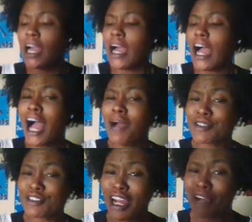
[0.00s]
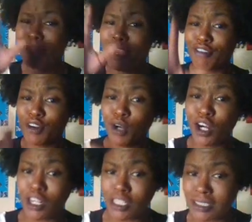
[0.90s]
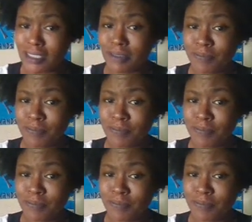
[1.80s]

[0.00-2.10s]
I've been trying my real hardest